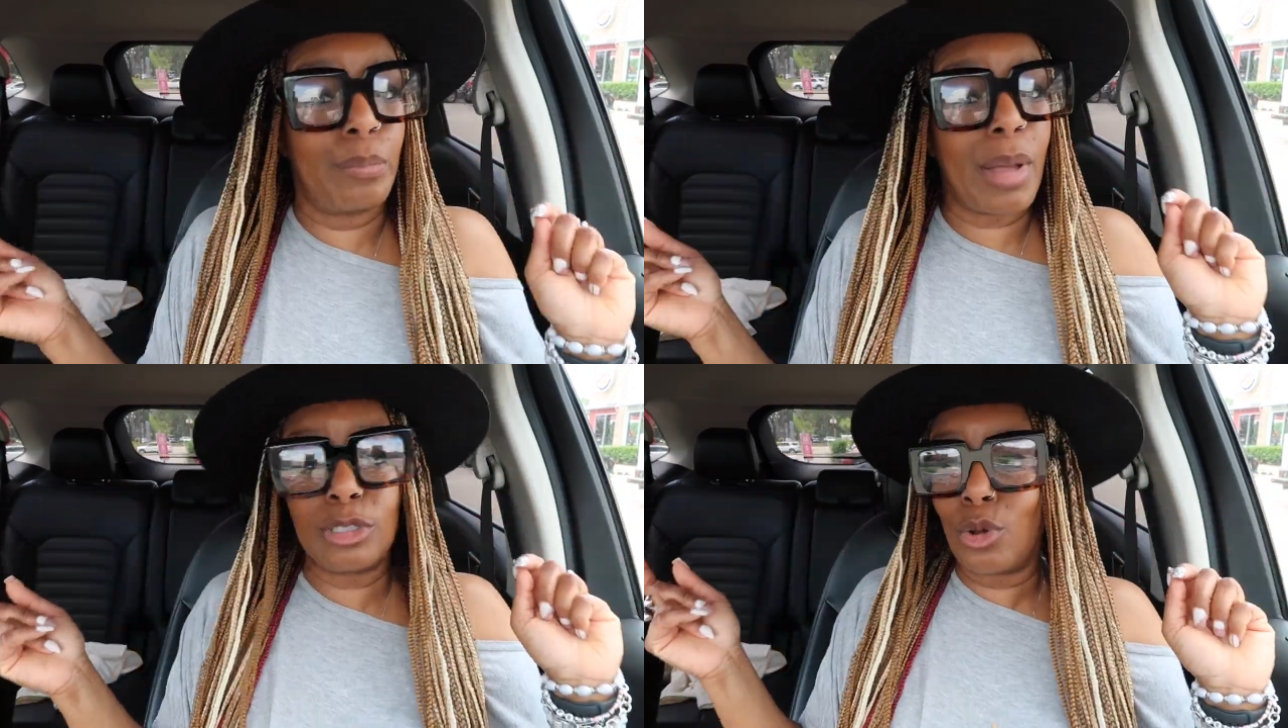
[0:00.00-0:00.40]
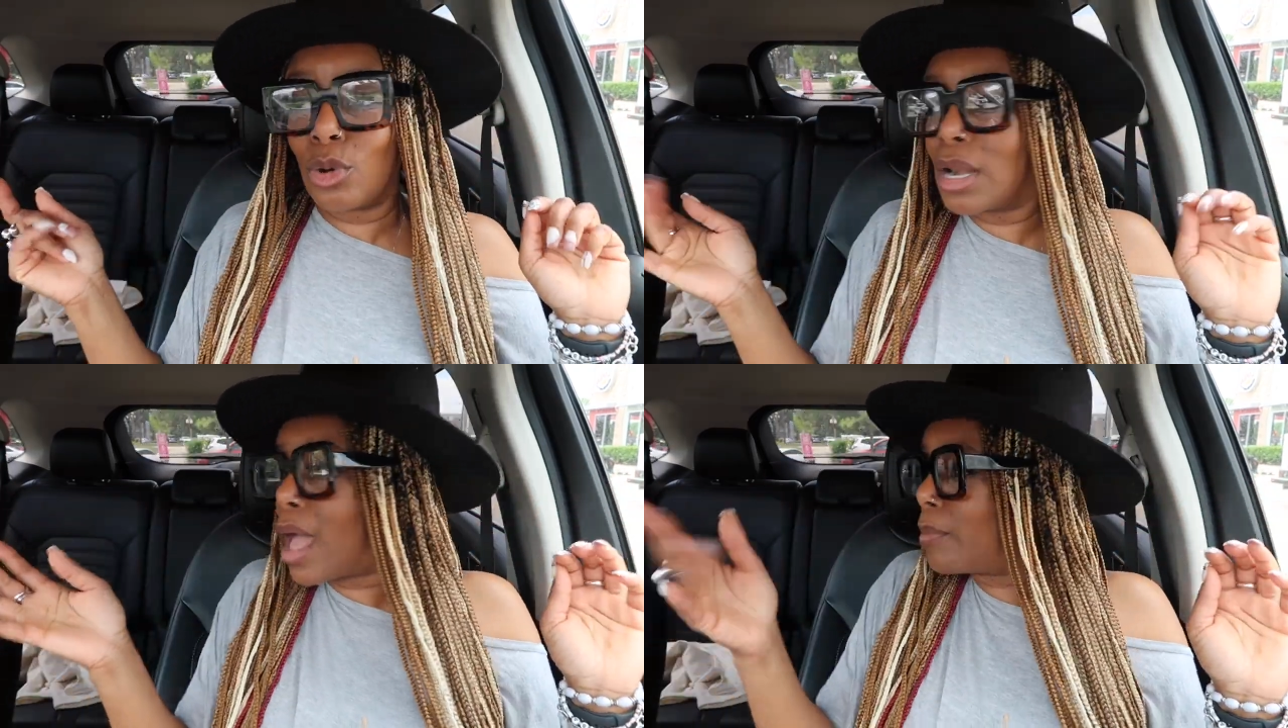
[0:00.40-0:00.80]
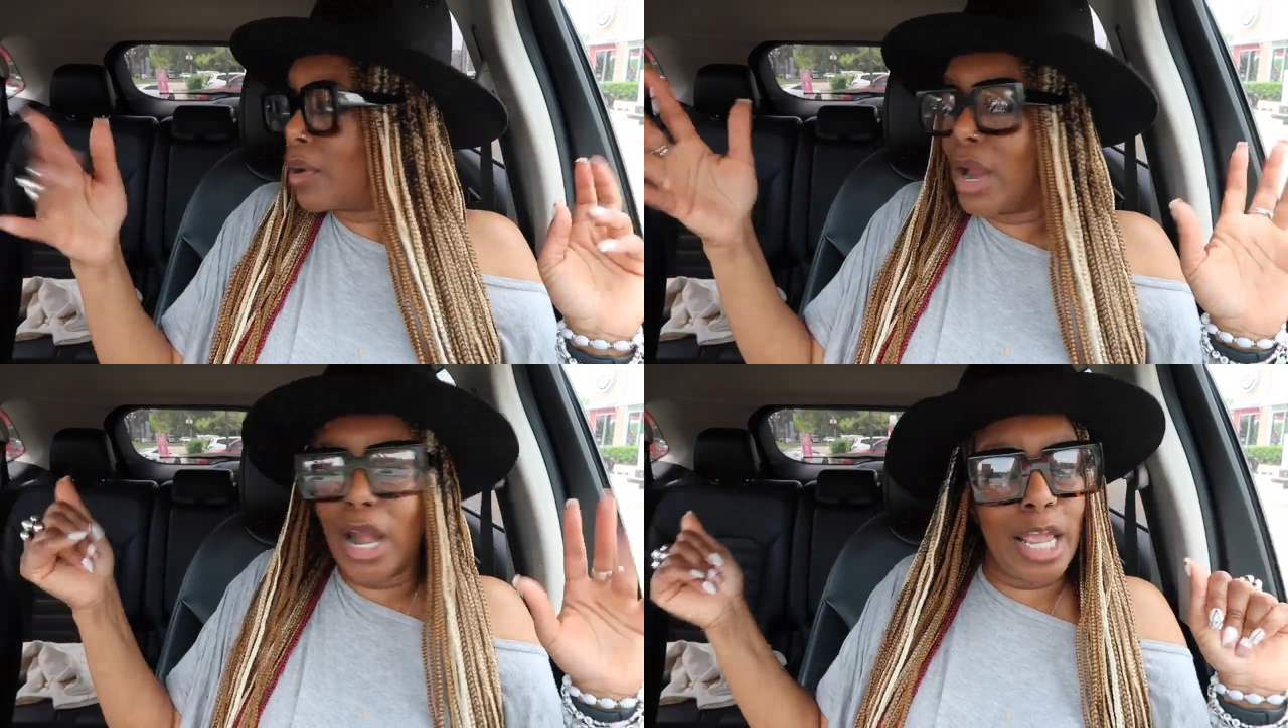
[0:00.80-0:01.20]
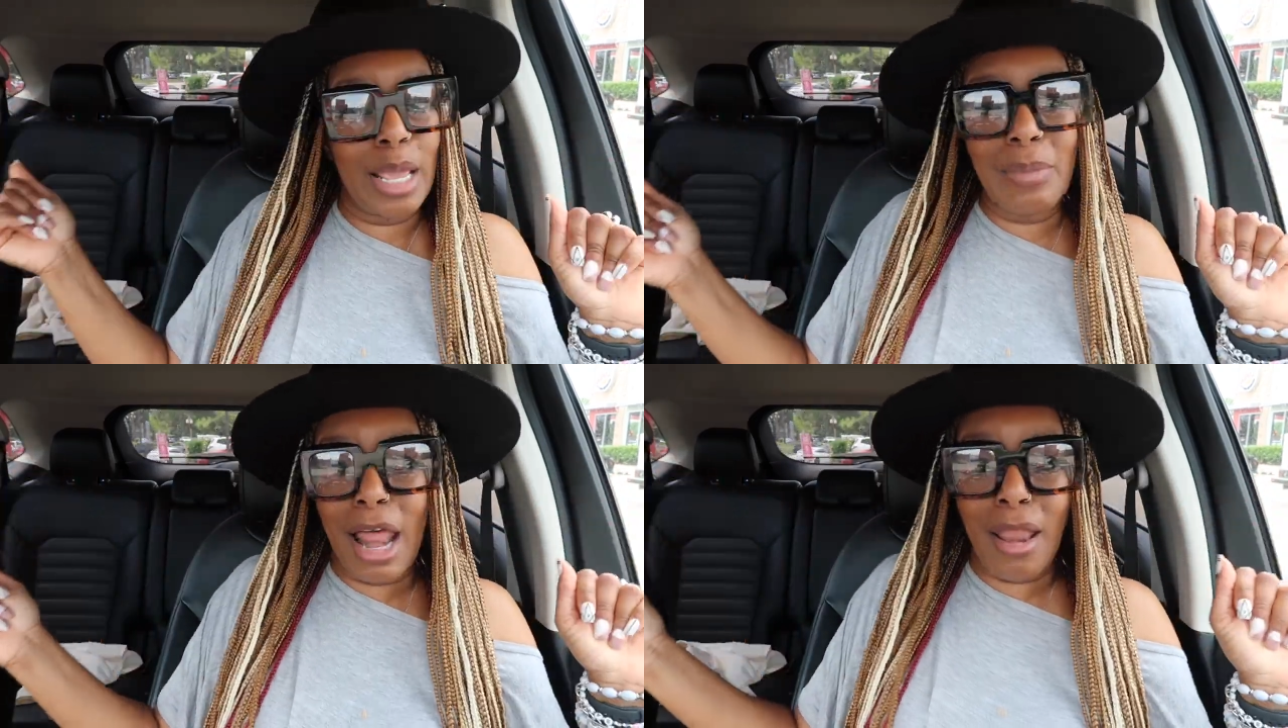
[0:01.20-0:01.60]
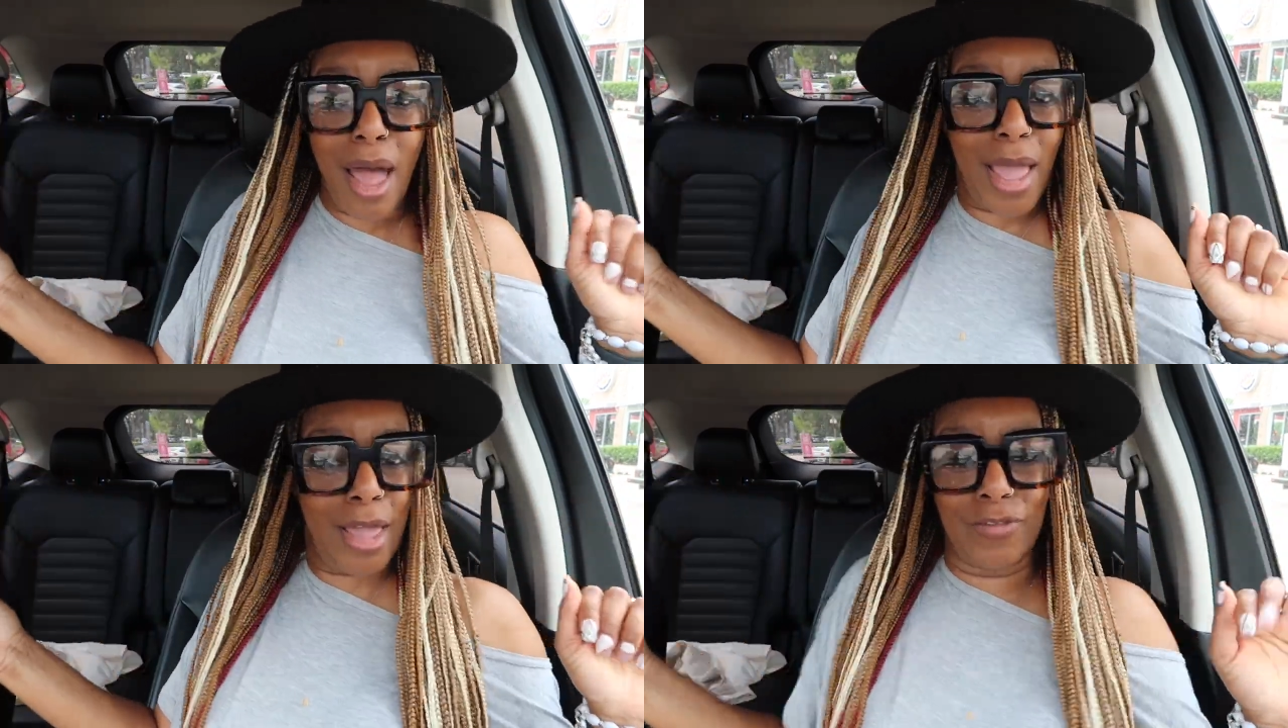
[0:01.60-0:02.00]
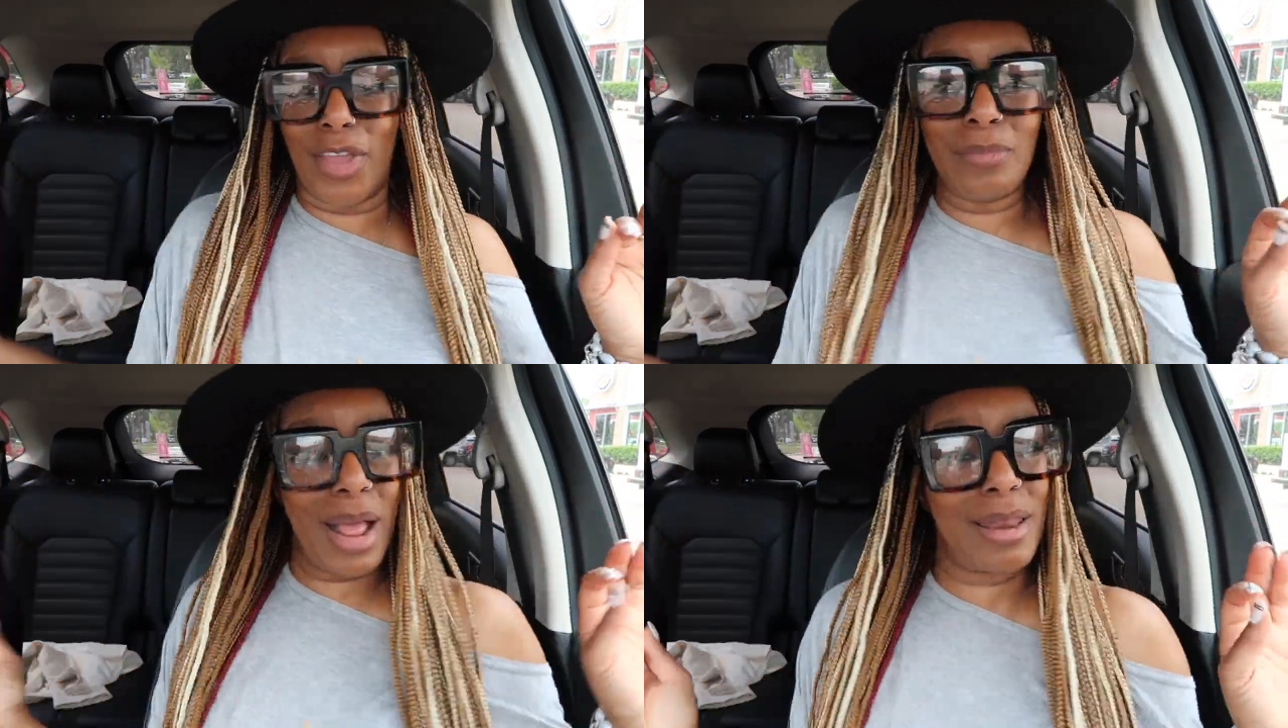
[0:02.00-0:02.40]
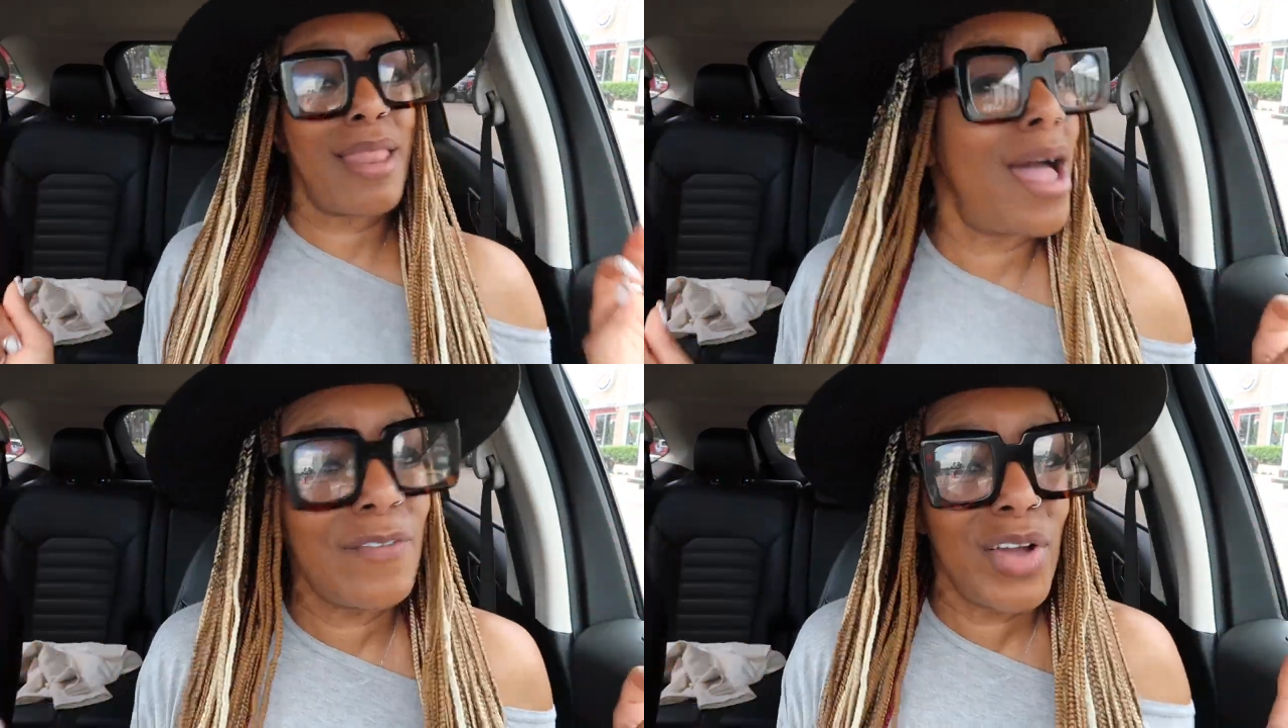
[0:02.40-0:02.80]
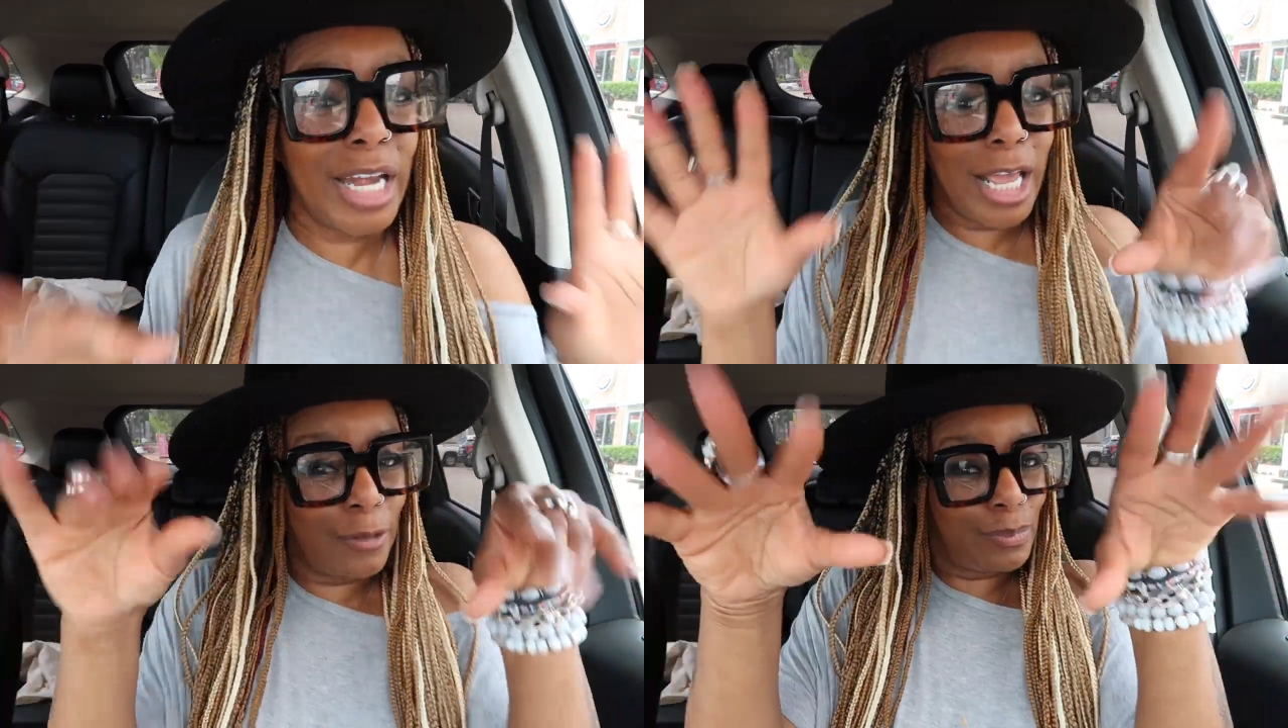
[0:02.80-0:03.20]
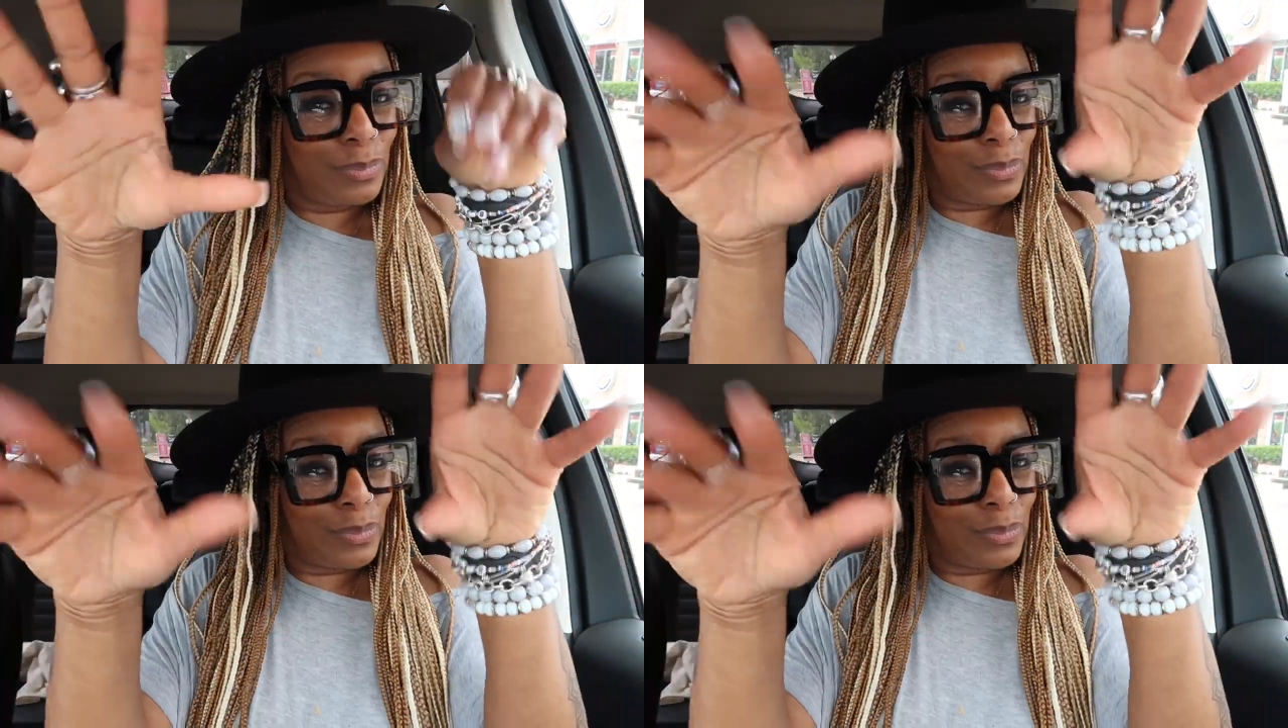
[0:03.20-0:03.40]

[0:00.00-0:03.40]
I'm going to the library and get my life, get my life